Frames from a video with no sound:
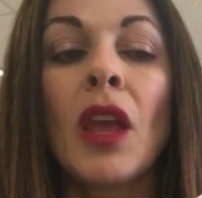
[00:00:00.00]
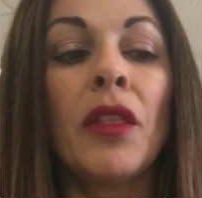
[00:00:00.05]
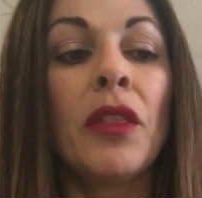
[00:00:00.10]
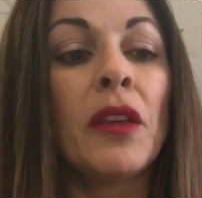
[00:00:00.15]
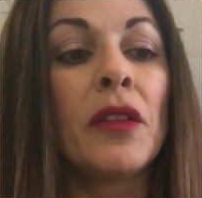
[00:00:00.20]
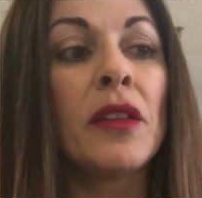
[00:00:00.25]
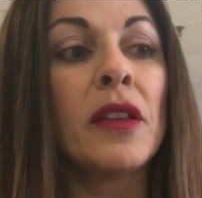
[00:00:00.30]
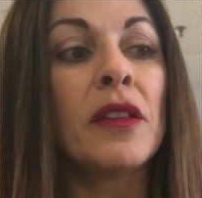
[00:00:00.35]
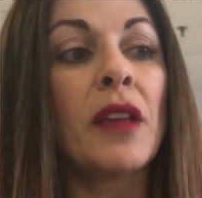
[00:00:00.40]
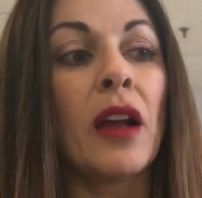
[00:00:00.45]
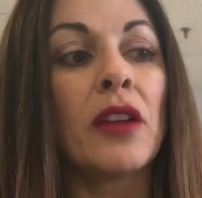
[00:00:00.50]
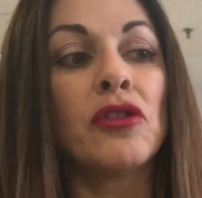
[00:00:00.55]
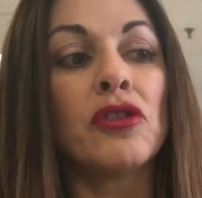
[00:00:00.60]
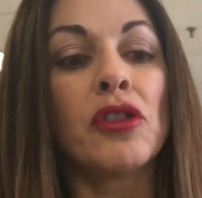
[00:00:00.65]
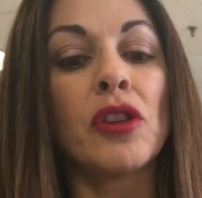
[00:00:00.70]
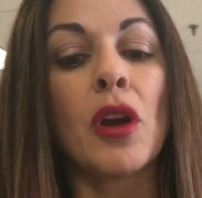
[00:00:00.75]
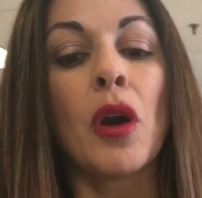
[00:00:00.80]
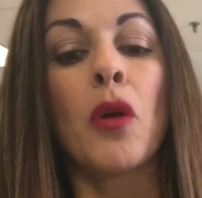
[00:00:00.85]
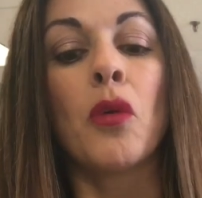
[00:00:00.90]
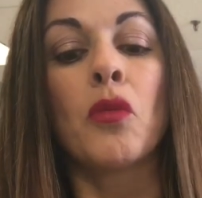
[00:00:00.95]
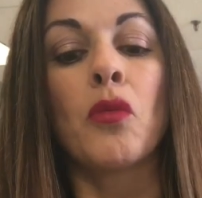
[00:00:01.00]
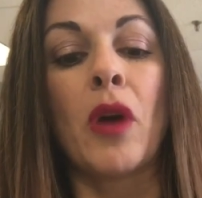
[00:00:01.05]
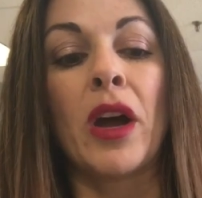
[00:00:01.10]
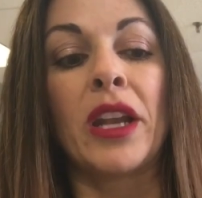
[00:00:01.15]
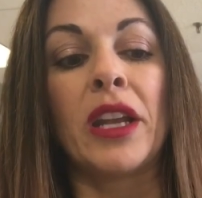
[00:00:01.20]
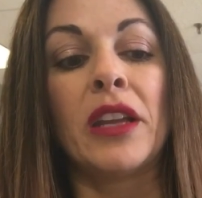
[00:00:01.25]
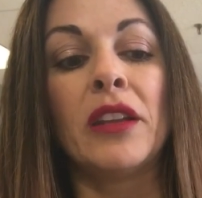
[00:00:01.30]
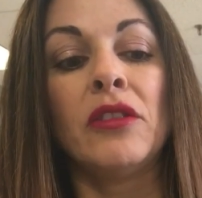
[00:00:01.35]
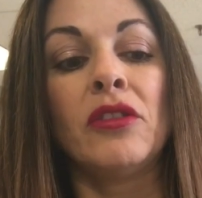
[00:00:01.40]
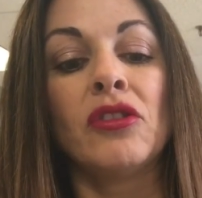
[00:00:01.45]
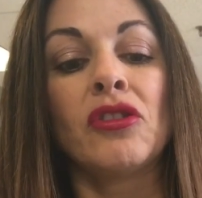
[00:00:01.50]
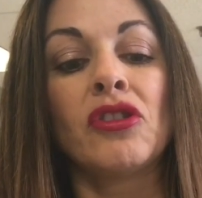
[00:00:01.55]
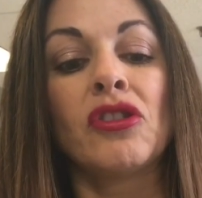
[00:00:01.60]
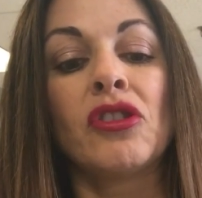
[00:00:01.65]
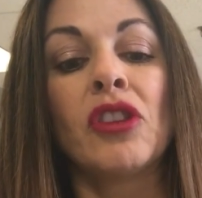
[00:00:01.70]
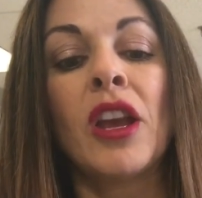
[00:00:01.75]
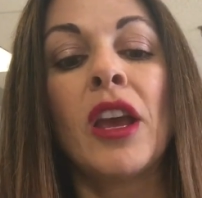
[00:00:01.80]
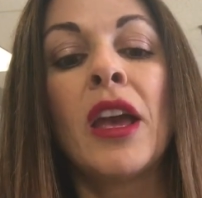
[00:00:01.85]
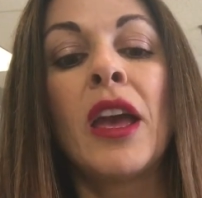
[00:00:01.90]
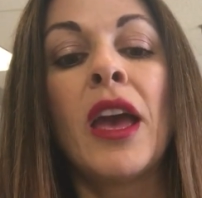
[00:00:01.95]
This is actually a
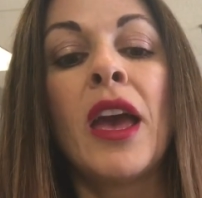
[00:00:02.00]
1-inch,